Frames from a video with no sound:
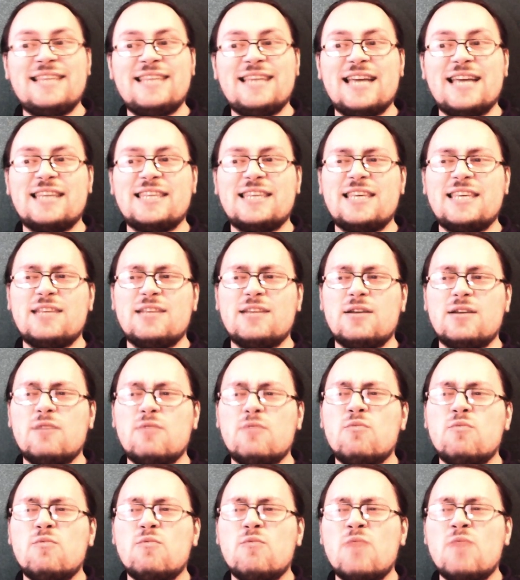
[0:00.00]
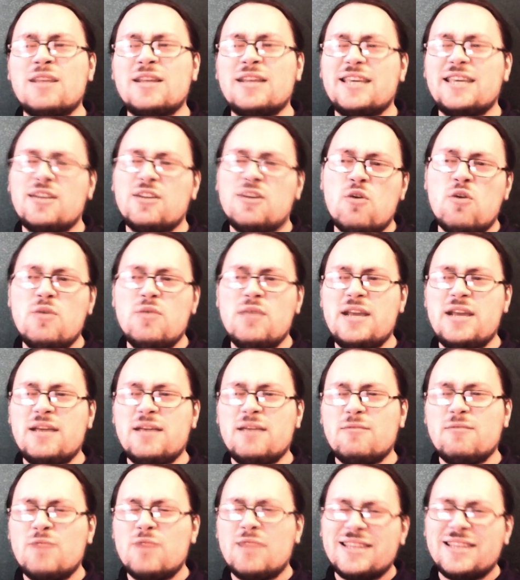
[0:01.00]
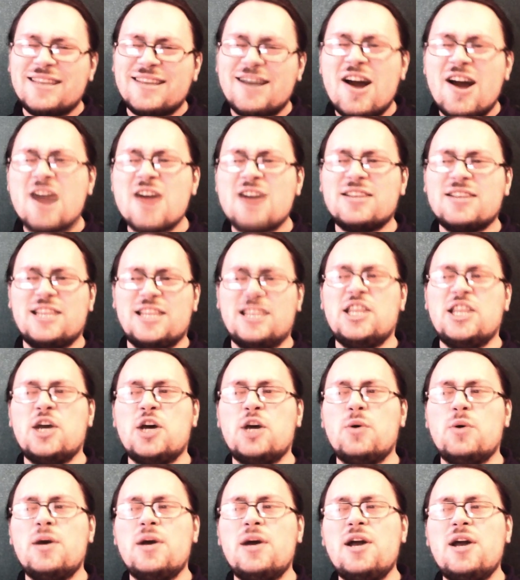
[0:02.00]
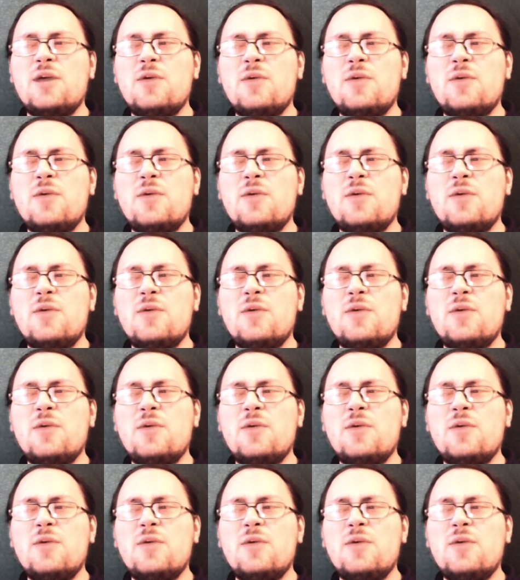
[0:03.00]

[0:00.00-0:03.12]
that one can hardly know